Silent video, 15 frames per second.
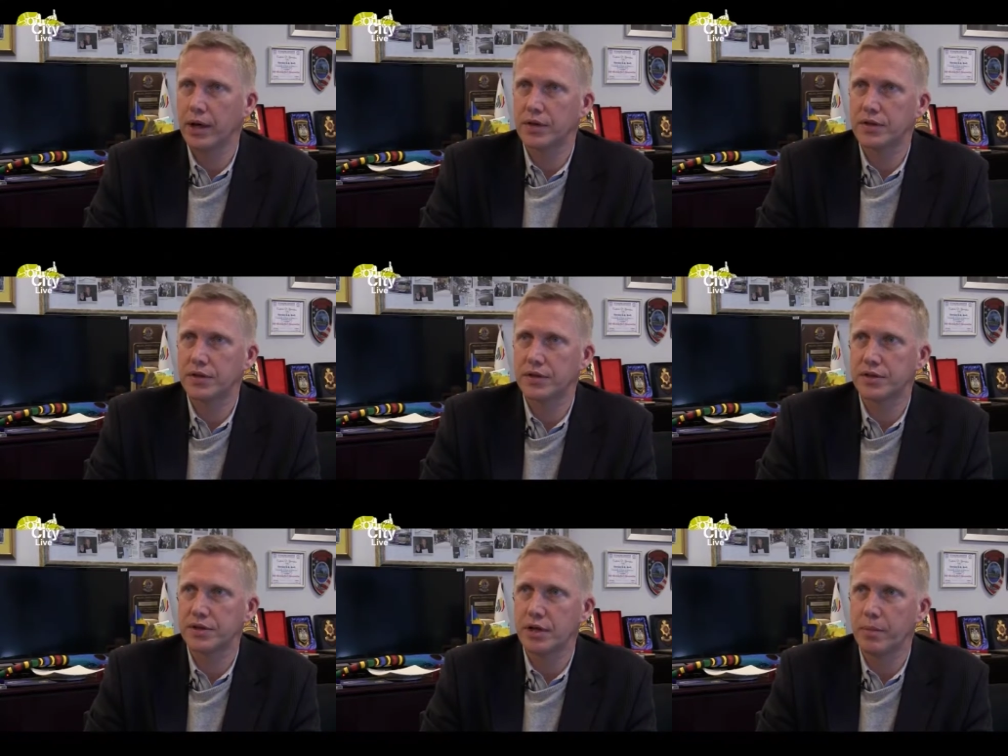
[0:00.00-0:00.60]
that
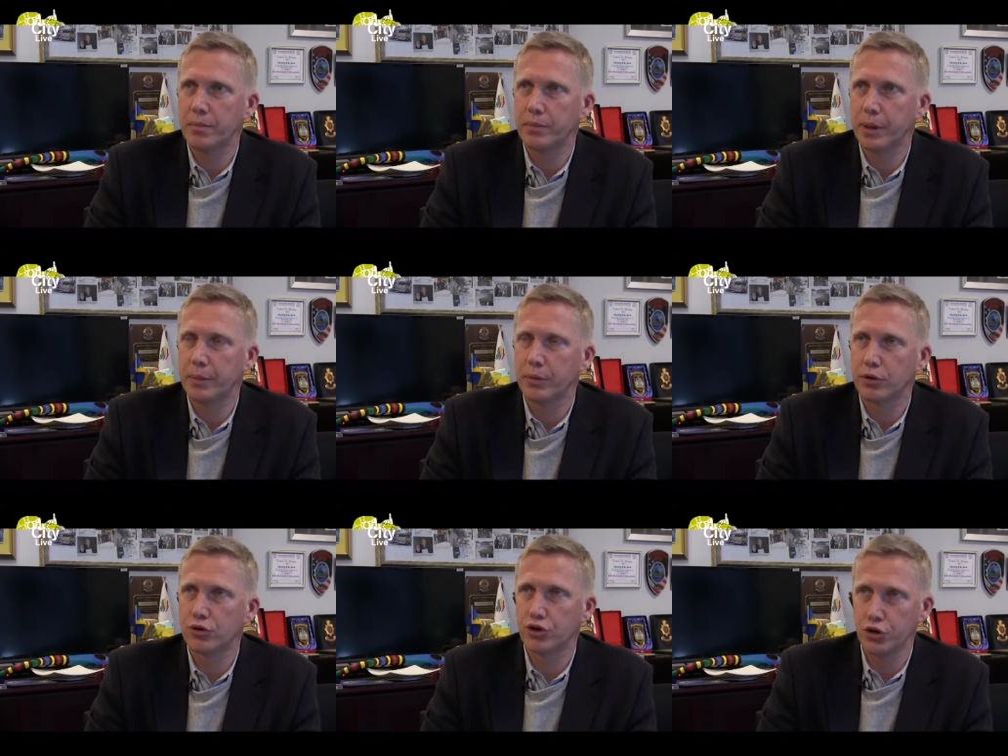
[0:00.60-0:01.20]
some
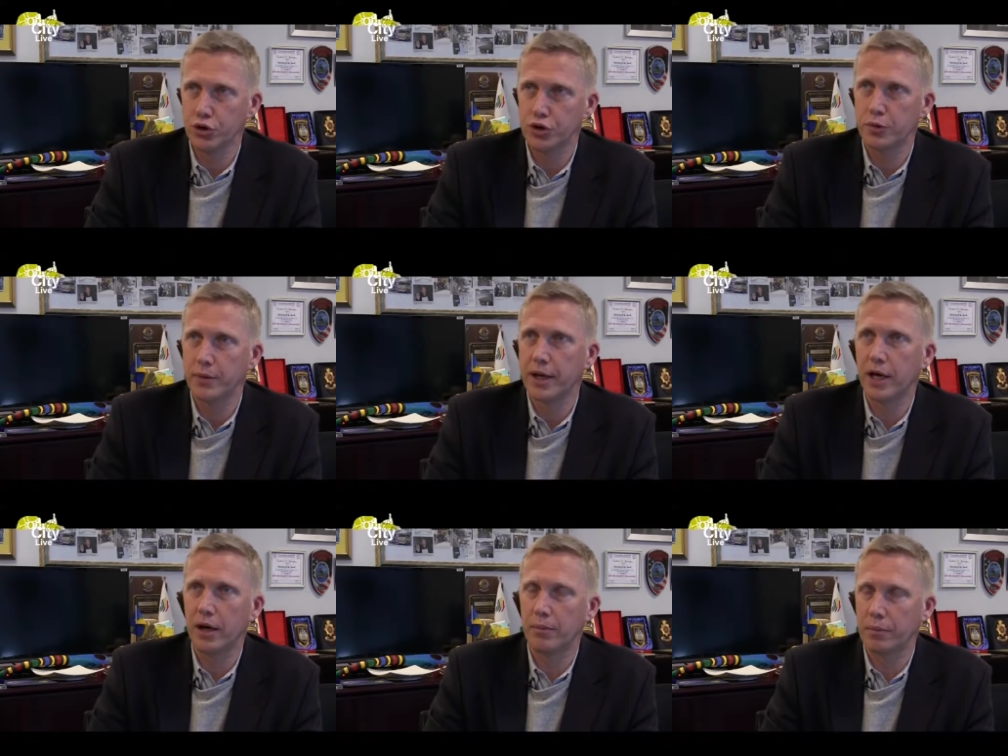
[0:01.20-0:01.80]
people choose to
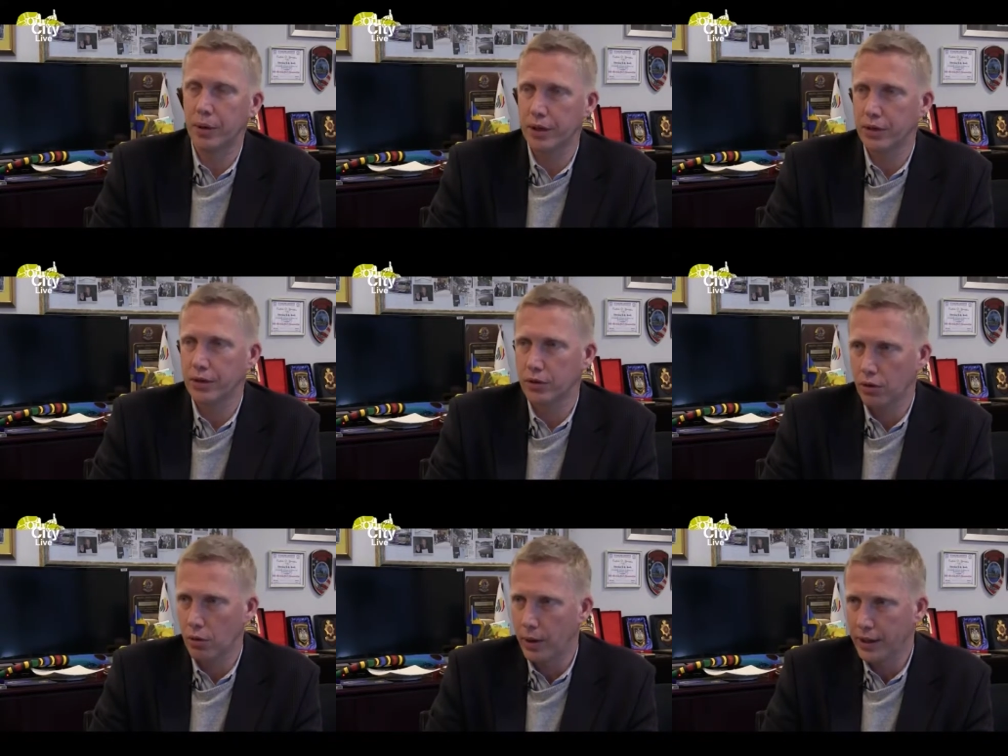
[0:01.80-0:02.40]
become
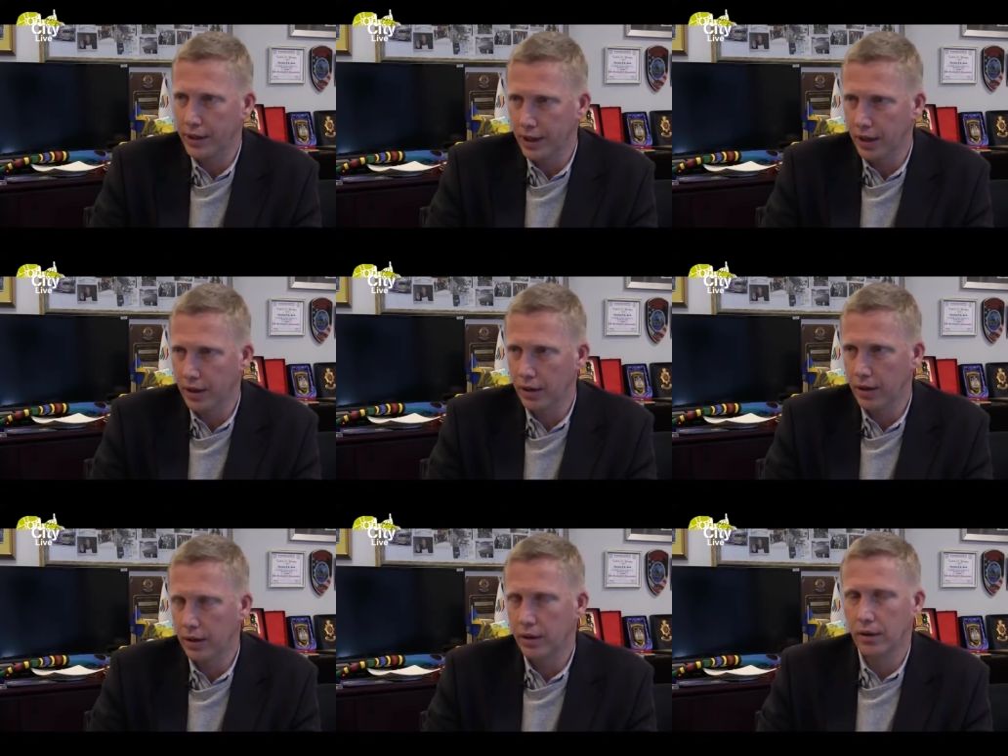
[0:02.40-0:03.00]
pregnant quite young,